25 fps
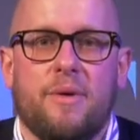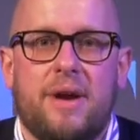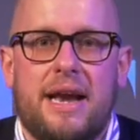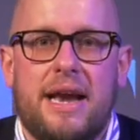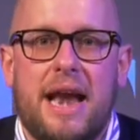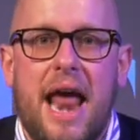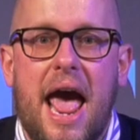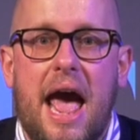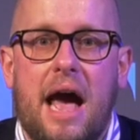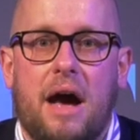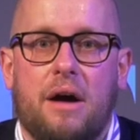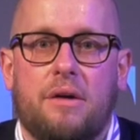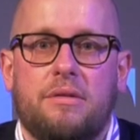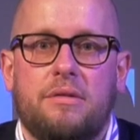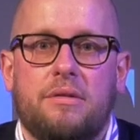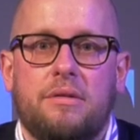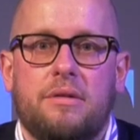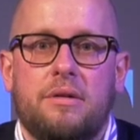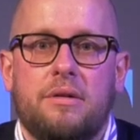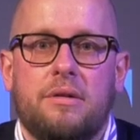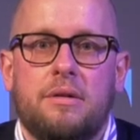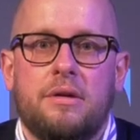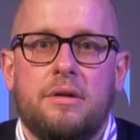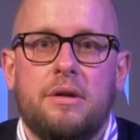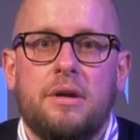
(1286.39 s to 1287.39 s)
and now.
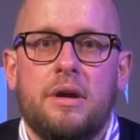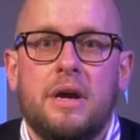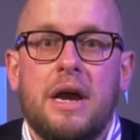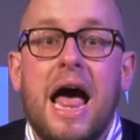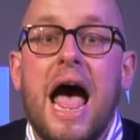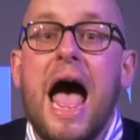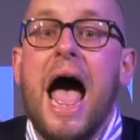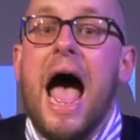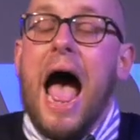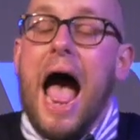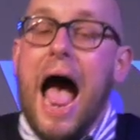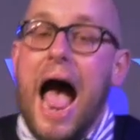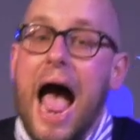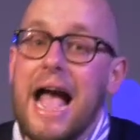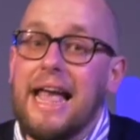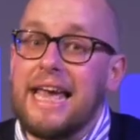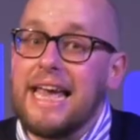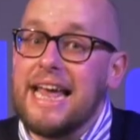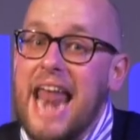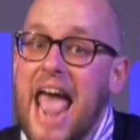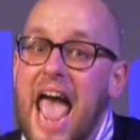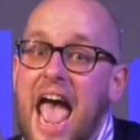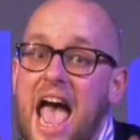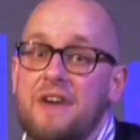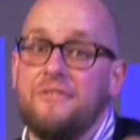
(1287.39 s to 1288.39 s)
I
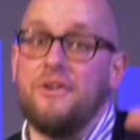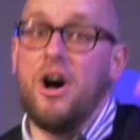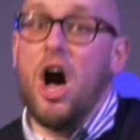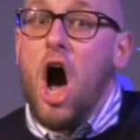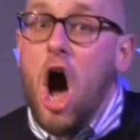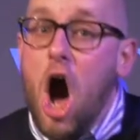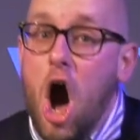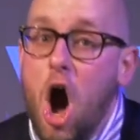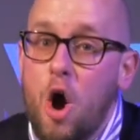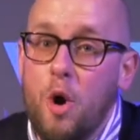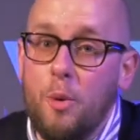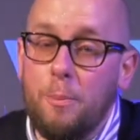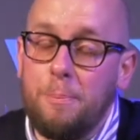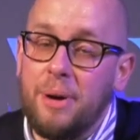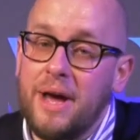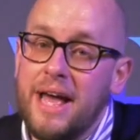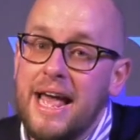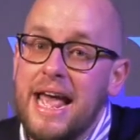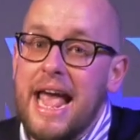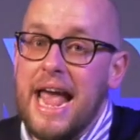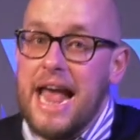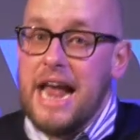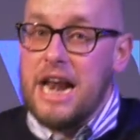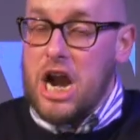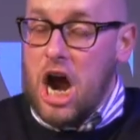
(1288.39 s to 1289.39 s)
can have hope
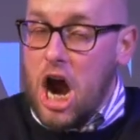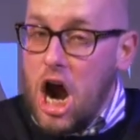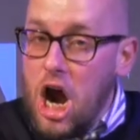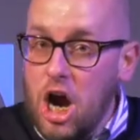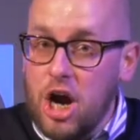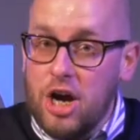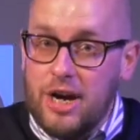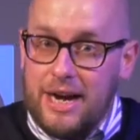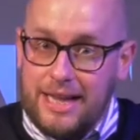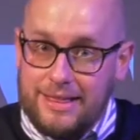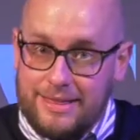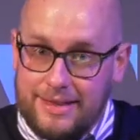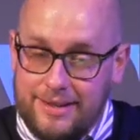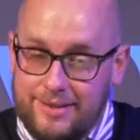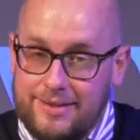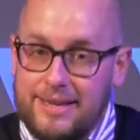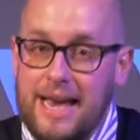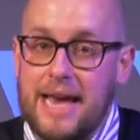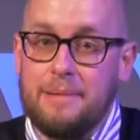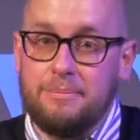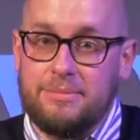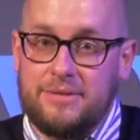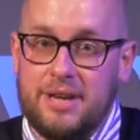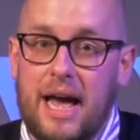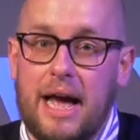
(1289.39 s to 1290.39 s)
and hurt at the
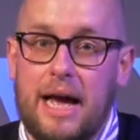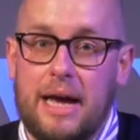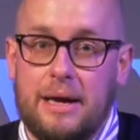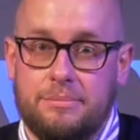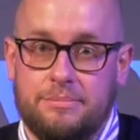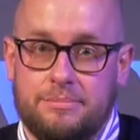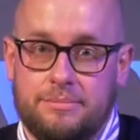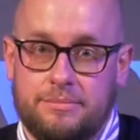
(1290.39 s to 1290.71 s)
same time.